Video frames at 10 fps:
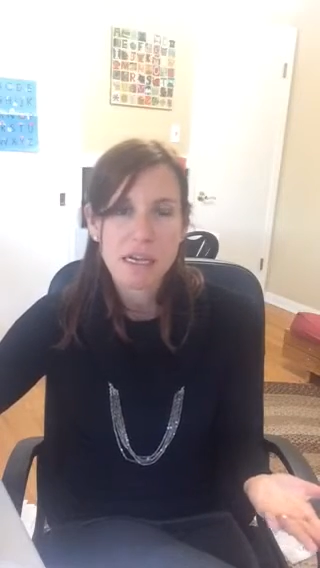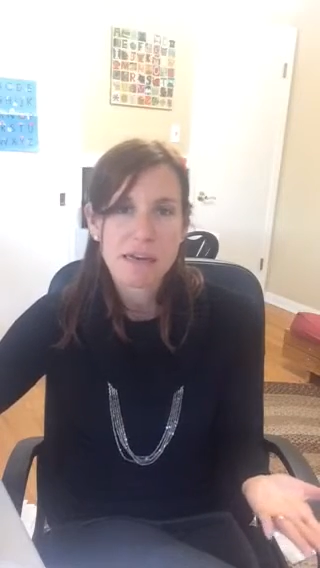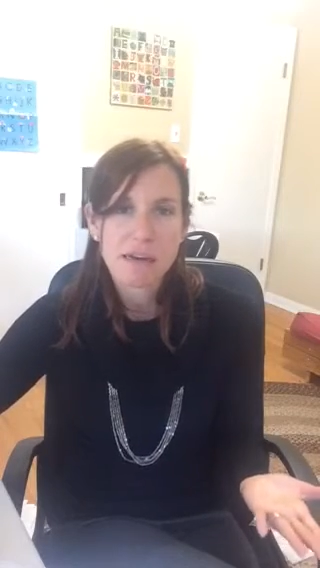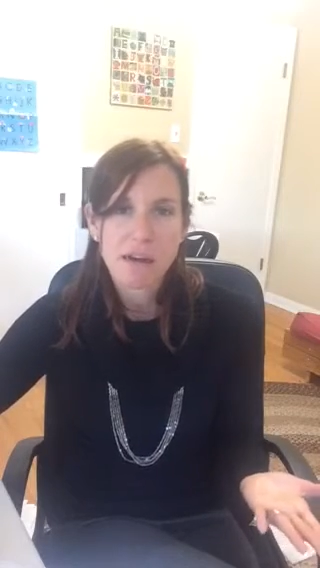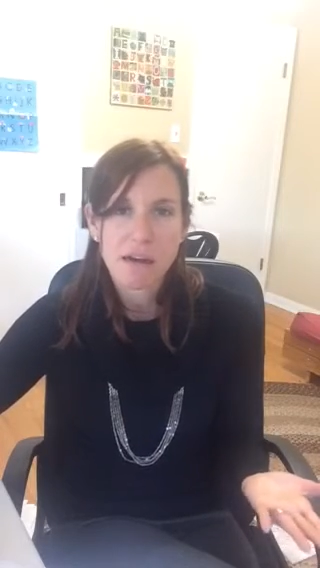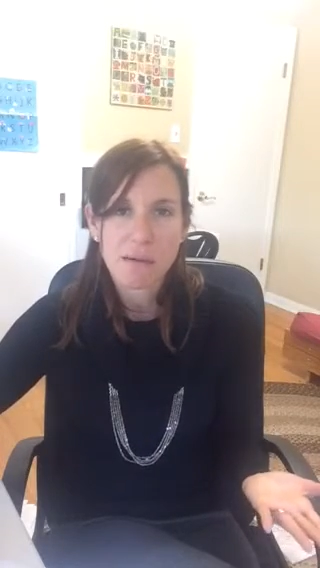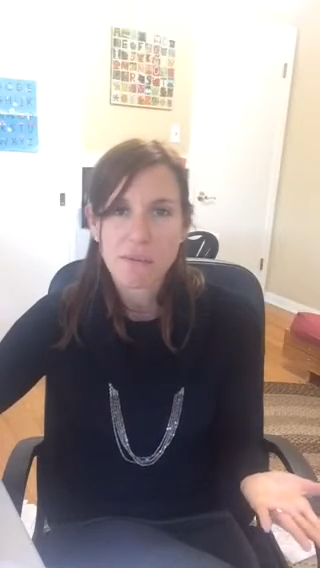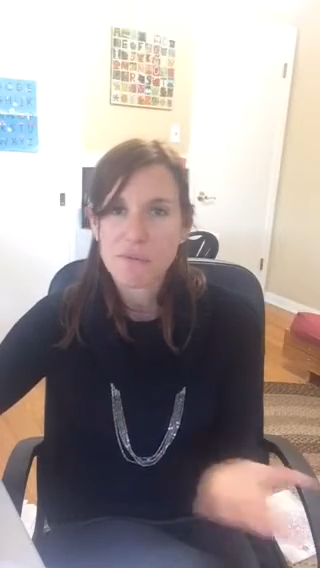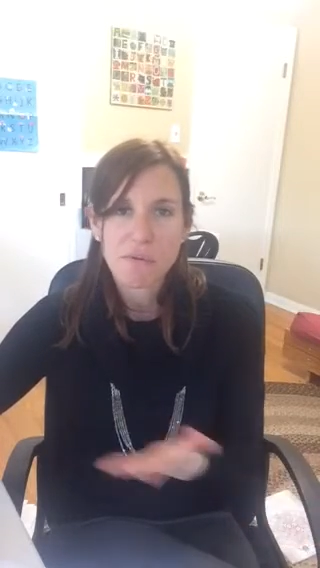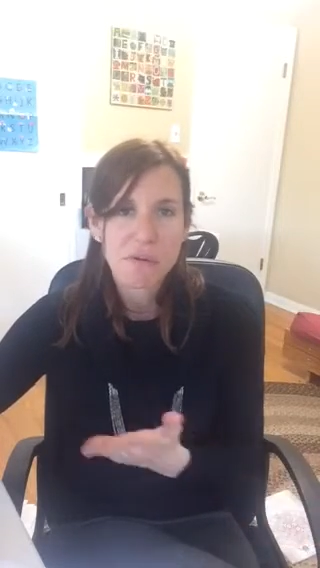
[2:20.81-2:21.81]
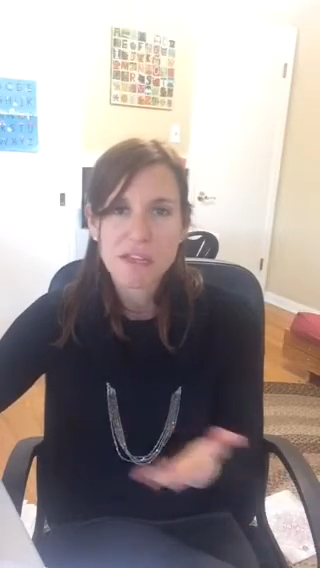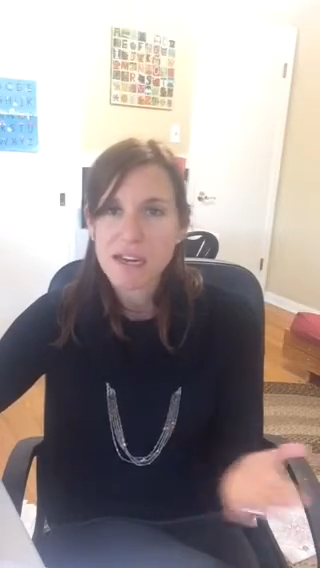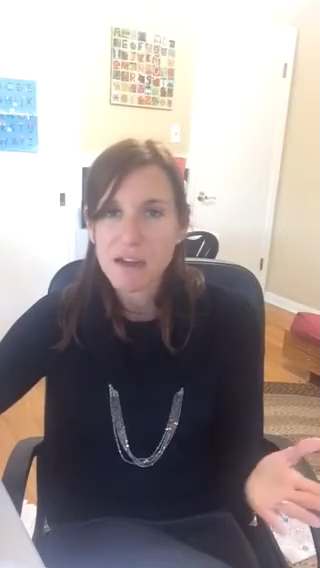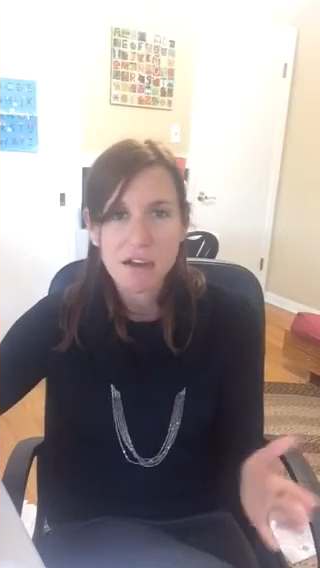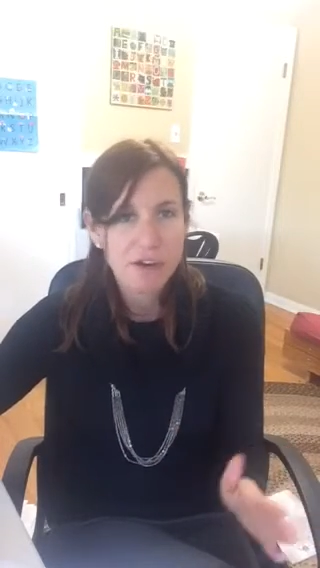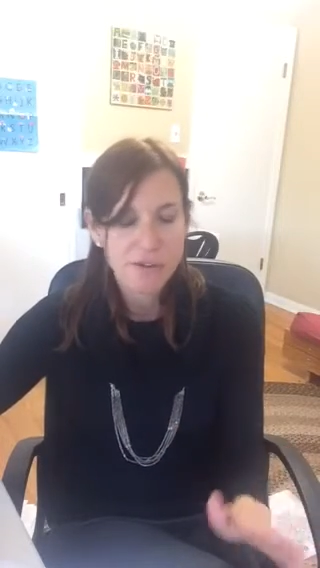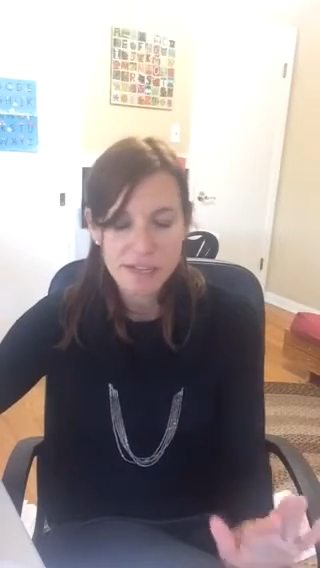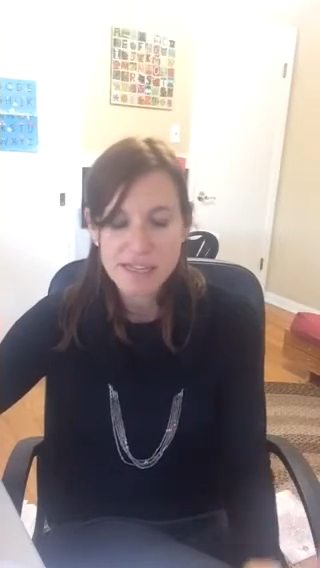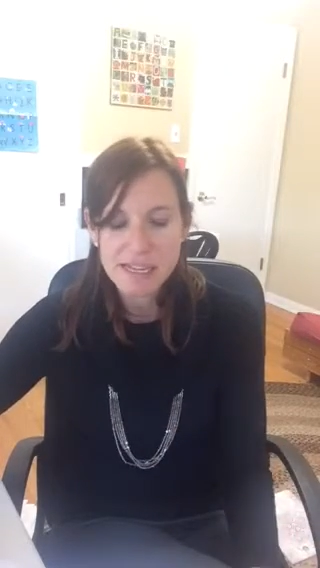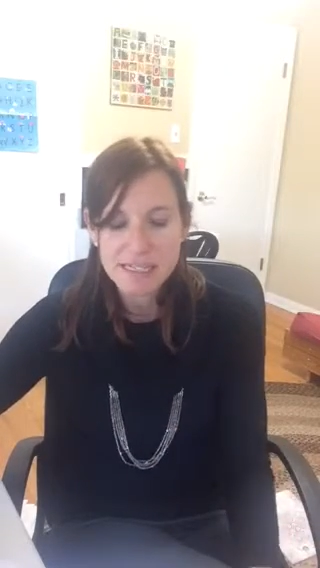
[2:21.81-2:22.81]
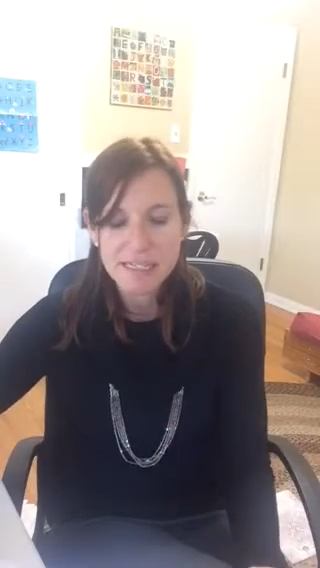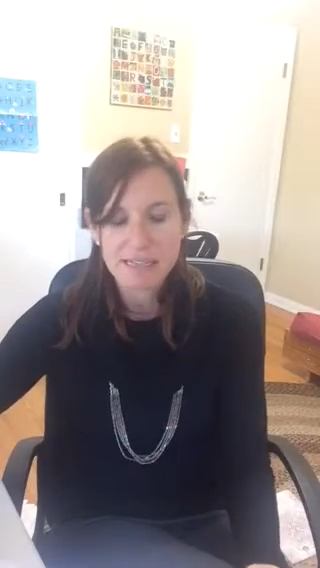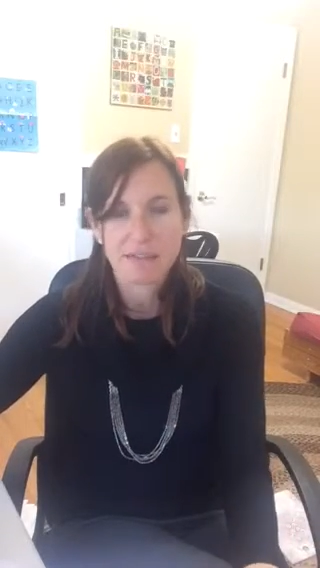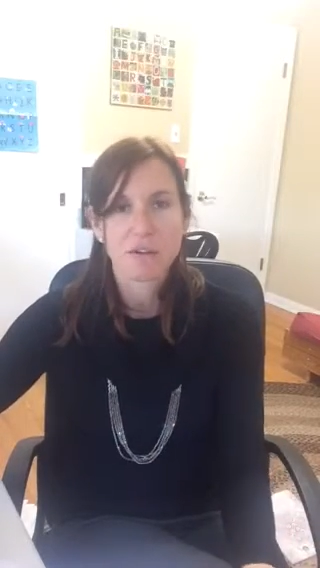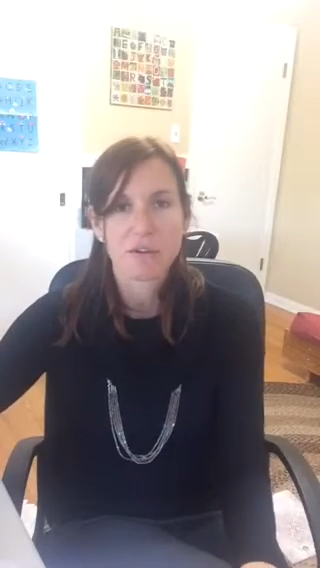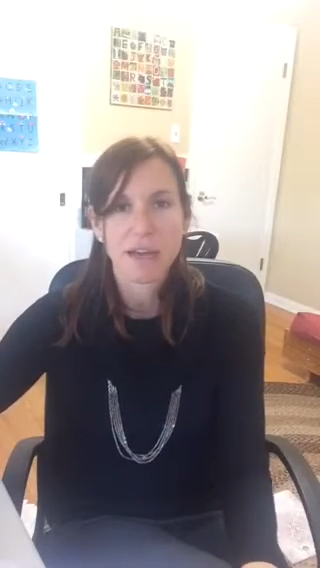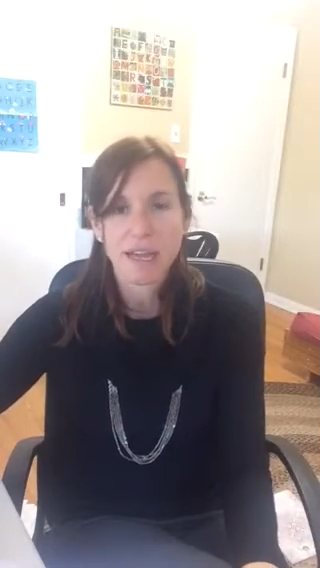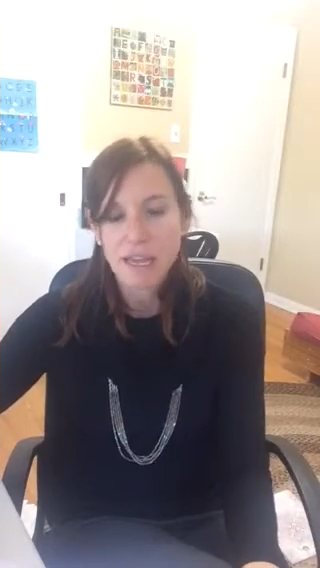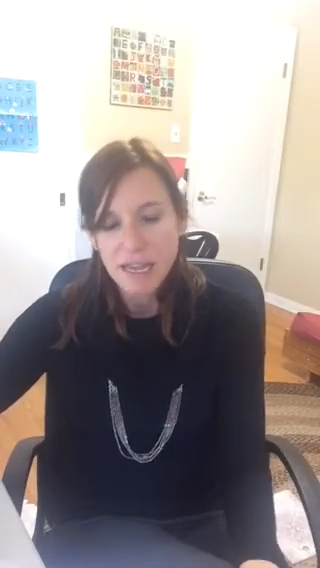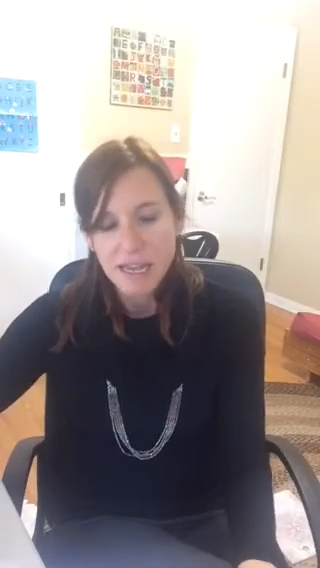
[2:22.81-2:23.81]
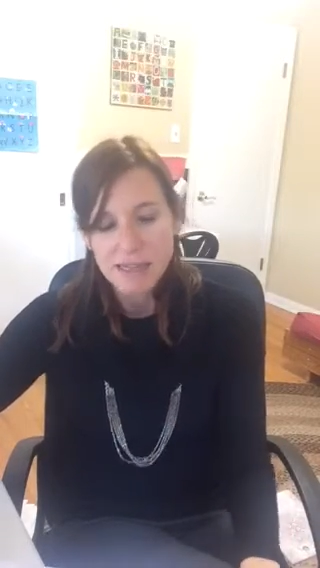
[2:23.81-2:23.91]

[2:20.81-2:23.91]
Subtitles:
And if you're really not hungry, then that's it, okay?